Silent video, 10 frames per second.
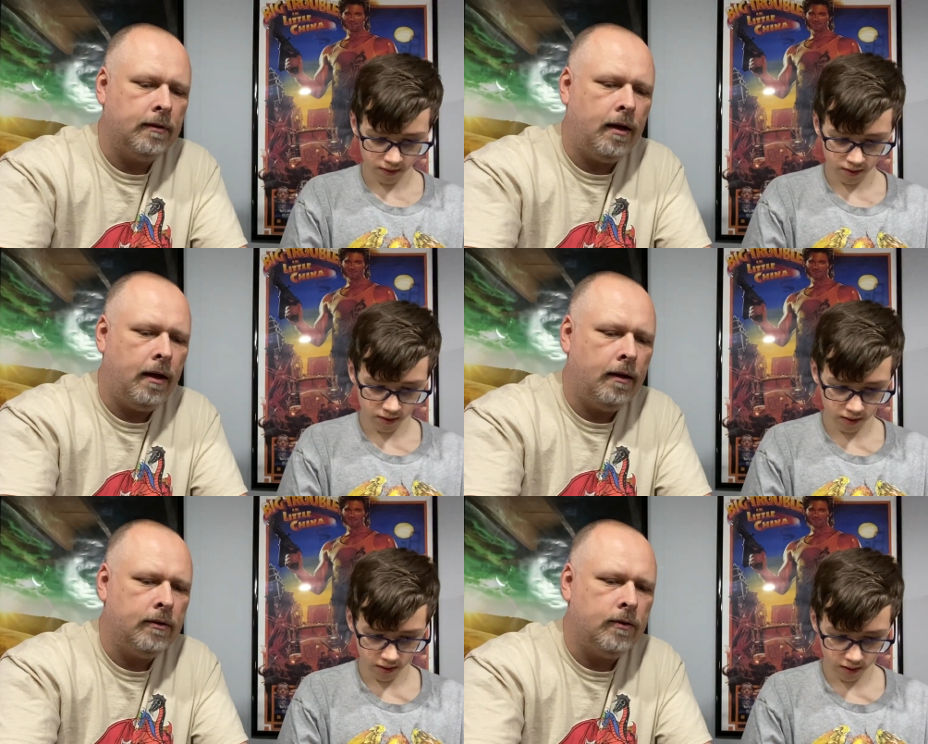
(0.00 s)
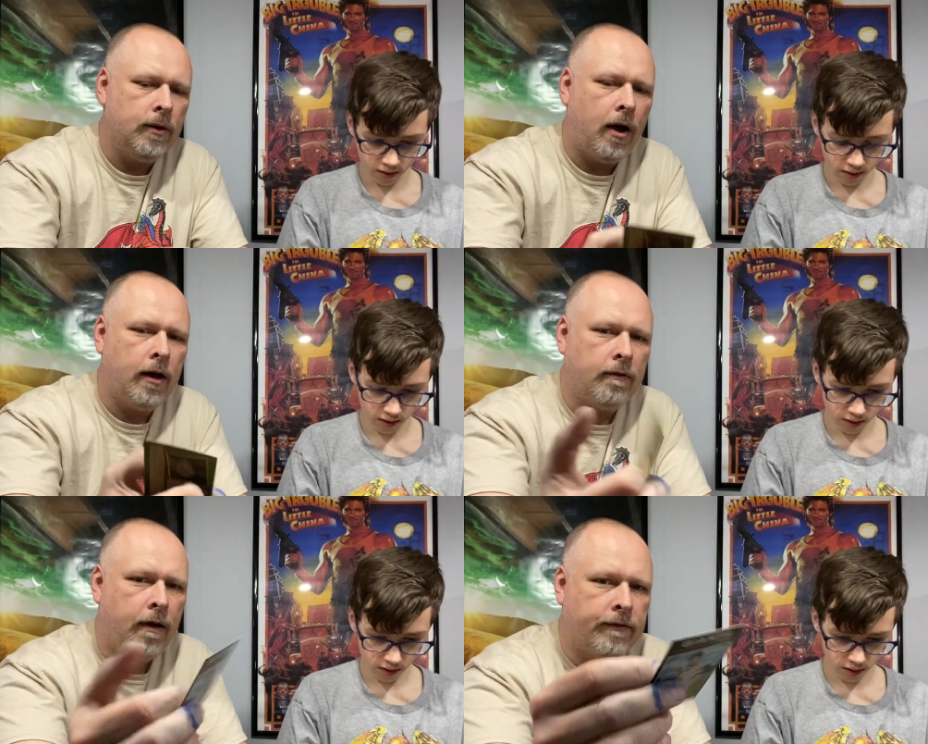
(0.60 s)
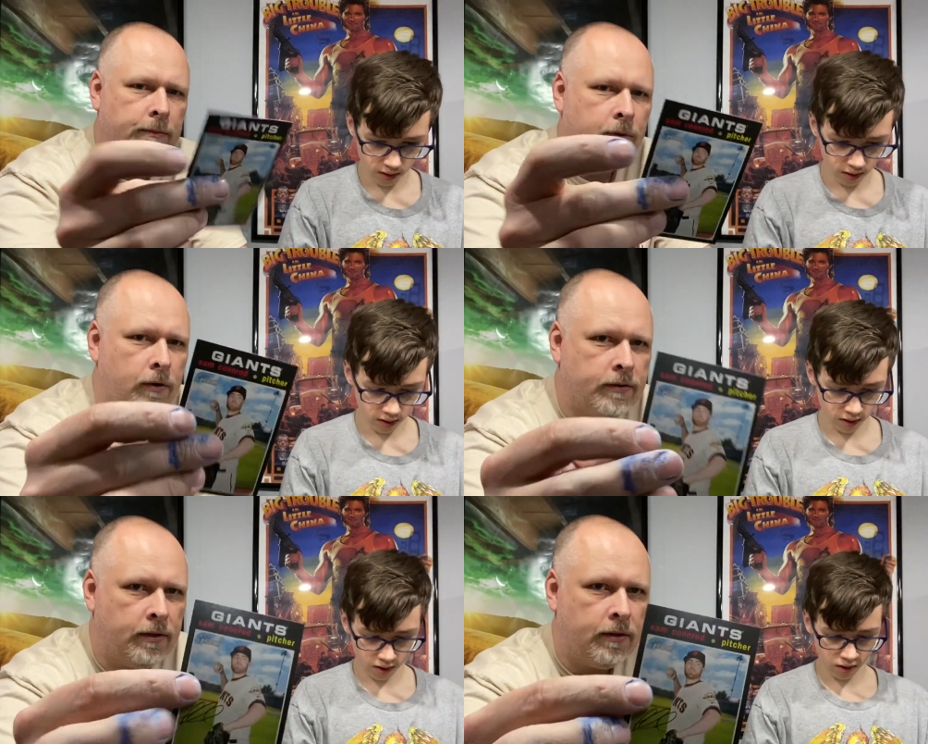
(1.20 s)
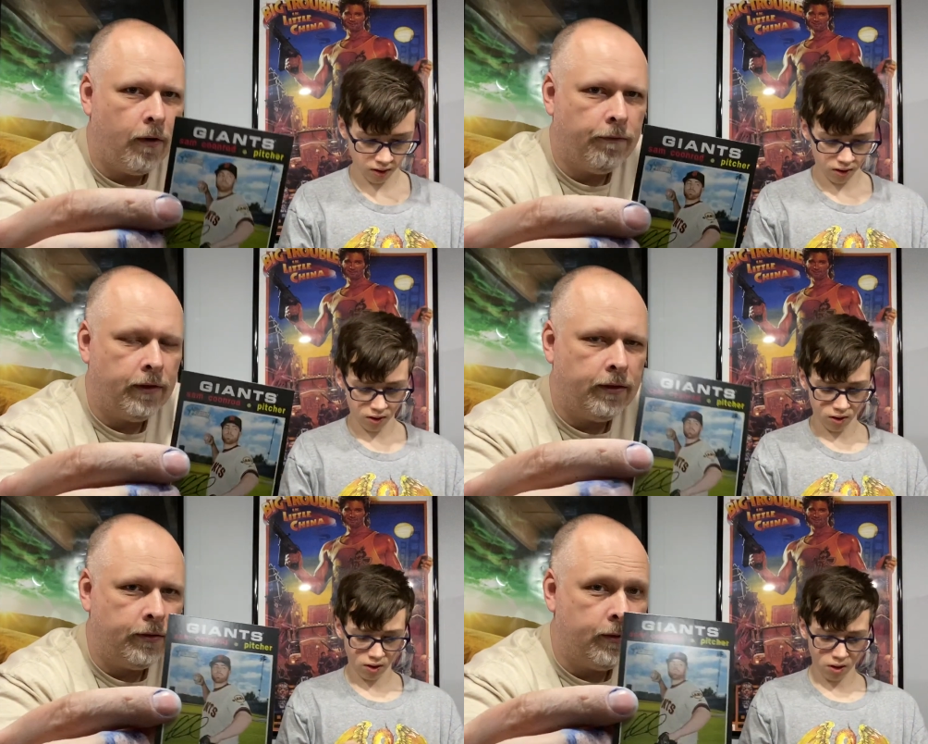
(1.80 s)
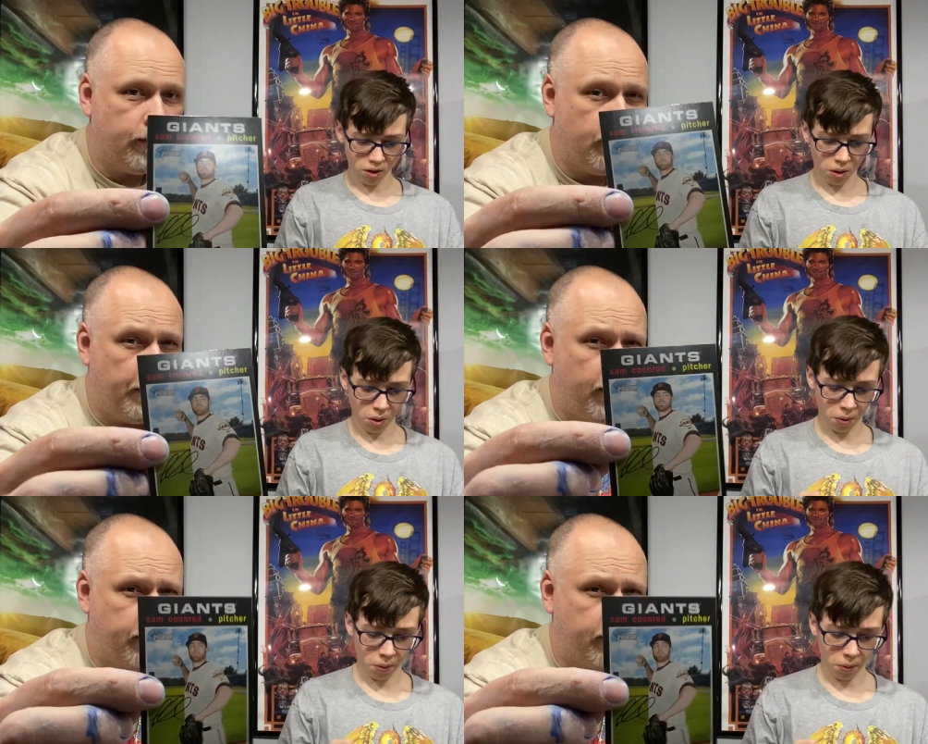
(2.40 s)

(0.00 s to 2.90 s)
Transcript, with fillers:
Speaker 1: uh, doing autographs in person. Hopefully they'll do it through the mail